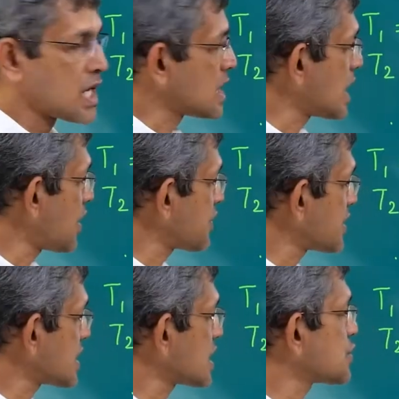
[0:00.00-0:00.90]
Now, if you
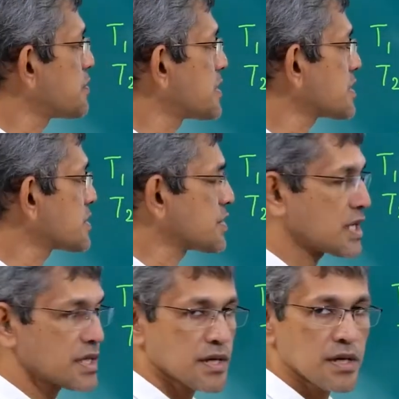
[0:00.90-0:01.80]
take two pieces
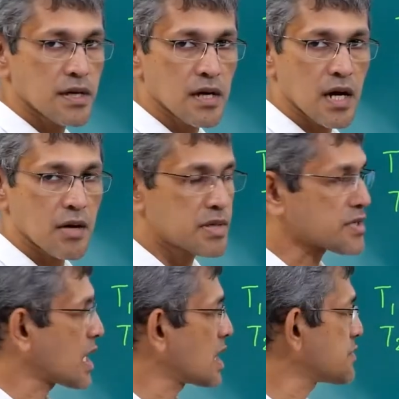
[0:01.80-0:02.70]
together, how many
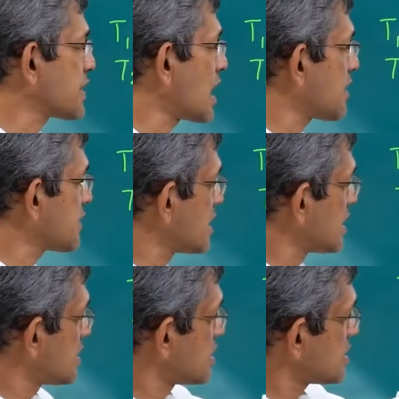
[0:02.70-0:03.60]
triangles we have?
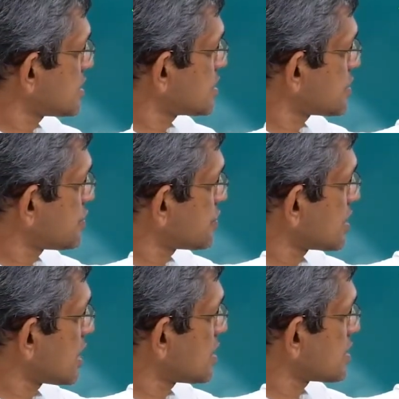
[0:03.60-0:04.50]
These two
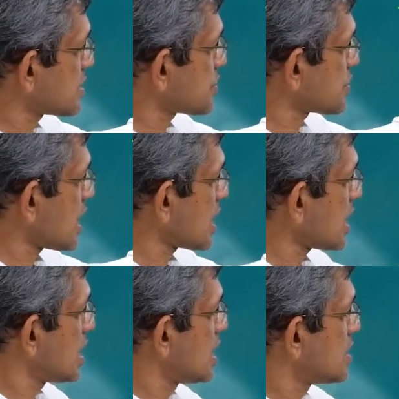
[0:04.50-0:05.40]
together is a
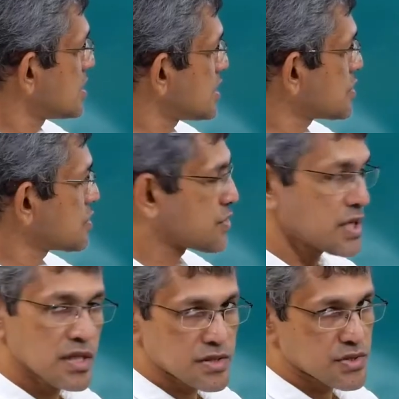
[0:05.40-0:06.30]
triangle. These two
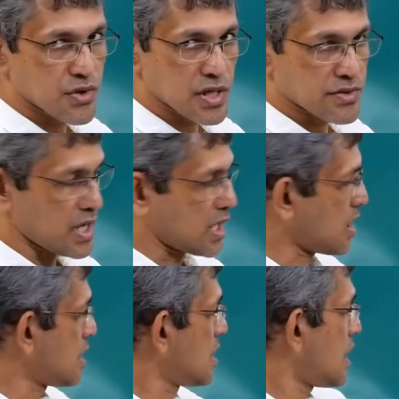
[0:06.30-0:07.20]
together is not a
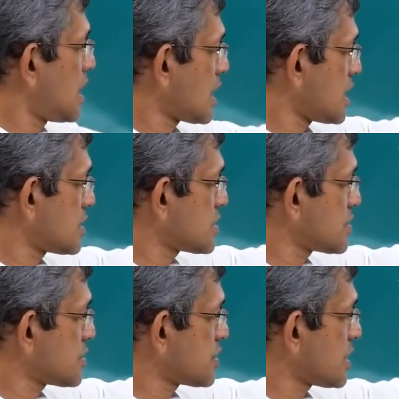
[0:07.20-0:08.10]
triangle. Again, these
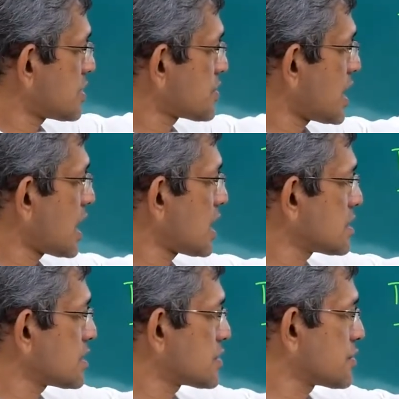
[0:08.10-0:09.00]
two together triangle.
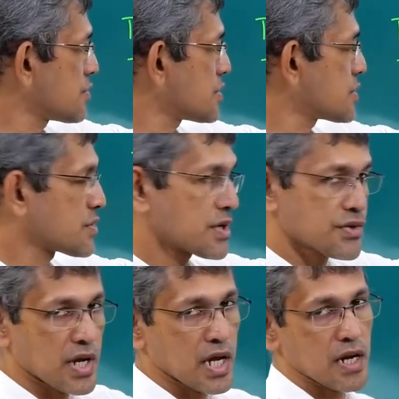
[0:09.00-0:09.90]
These two, it's not a
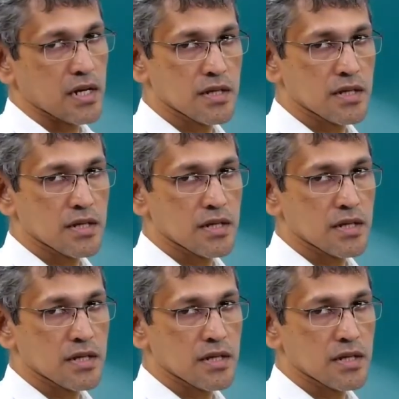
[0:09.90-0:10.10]
triangle.